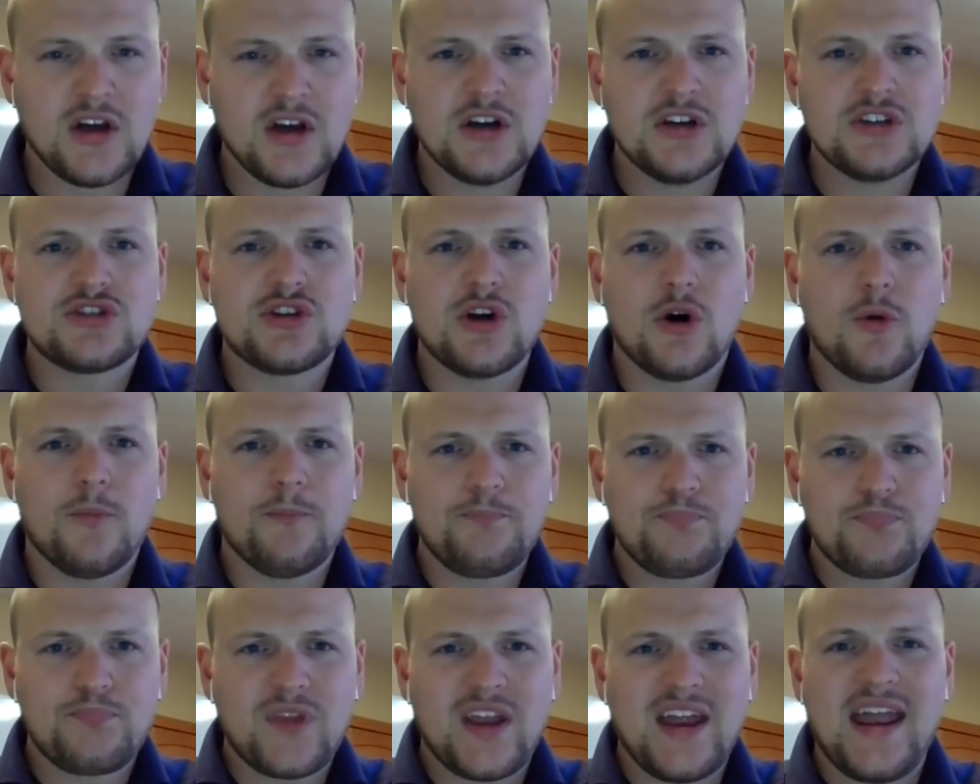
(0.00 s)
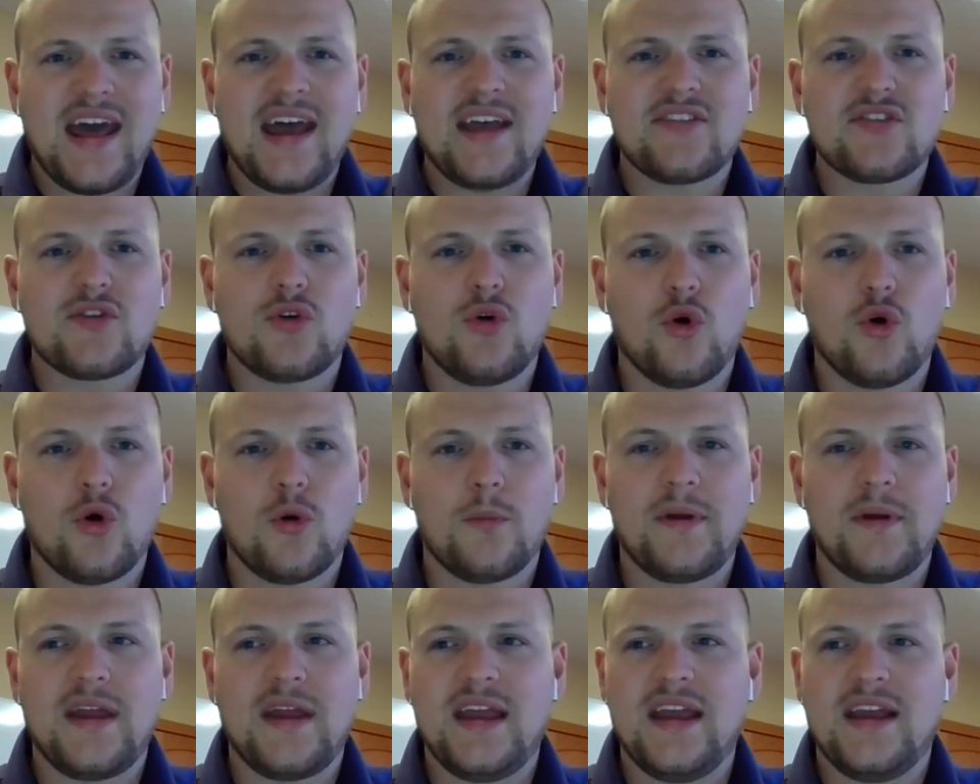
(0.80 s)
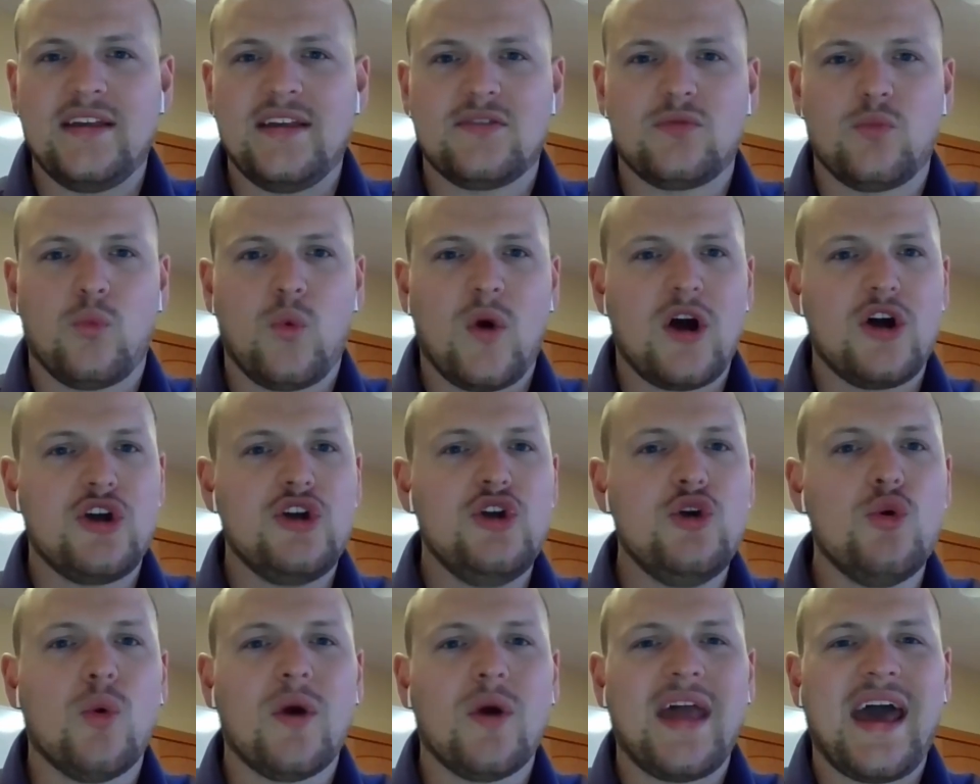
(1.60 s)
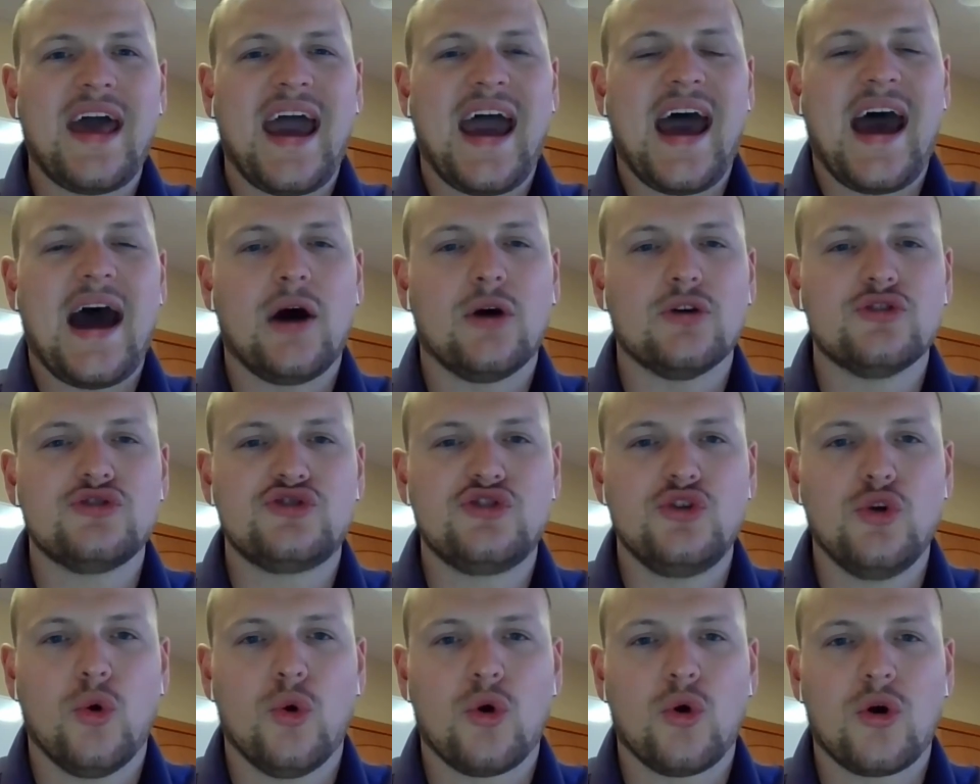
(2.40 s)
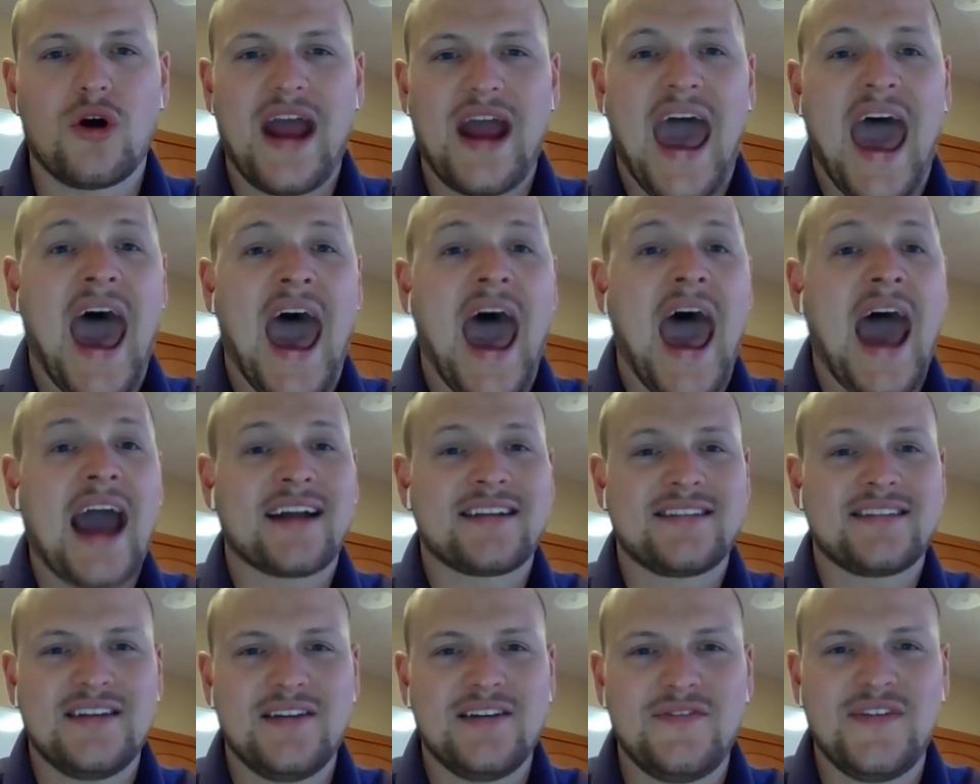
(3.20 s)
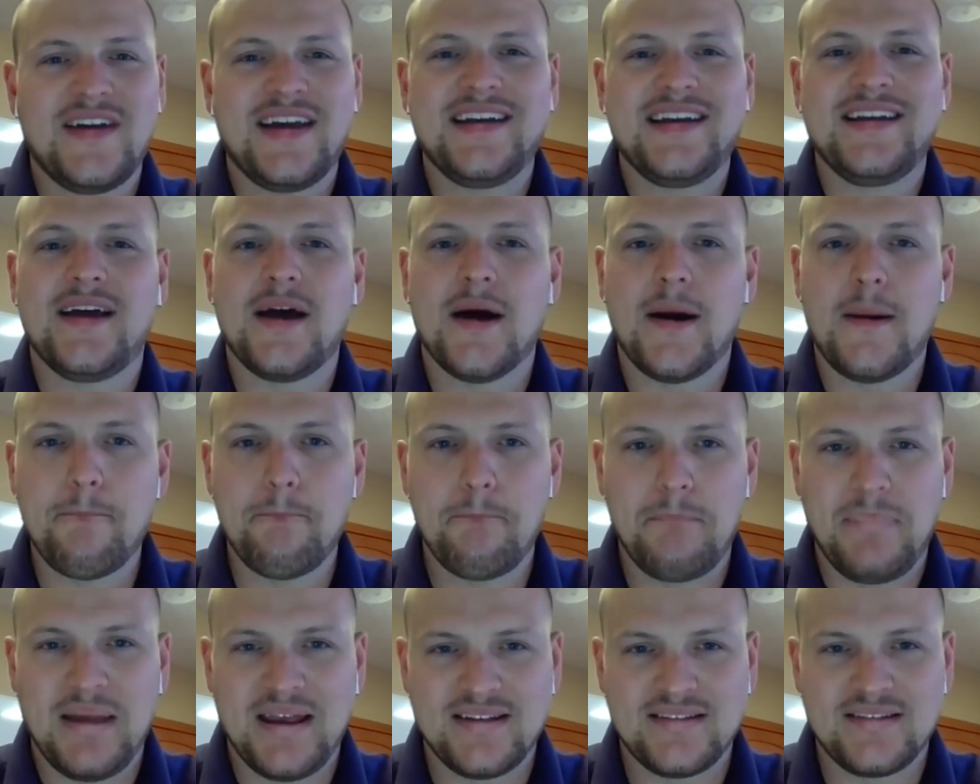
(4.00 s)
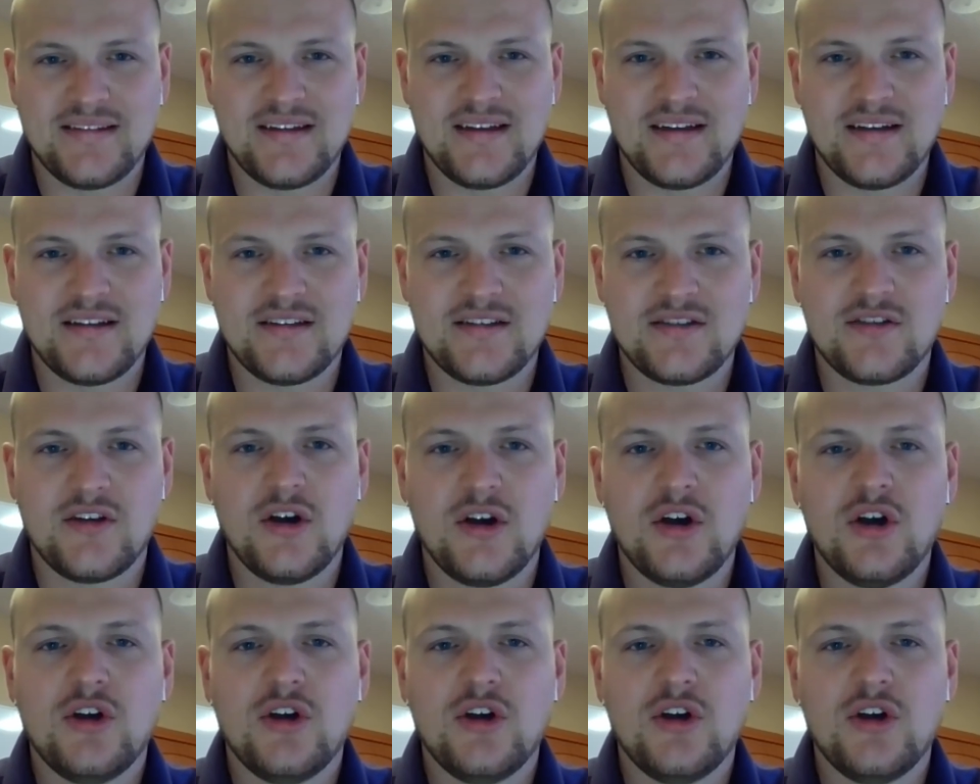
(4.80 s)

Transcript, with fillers: So an S corp is where you want to house your active income business.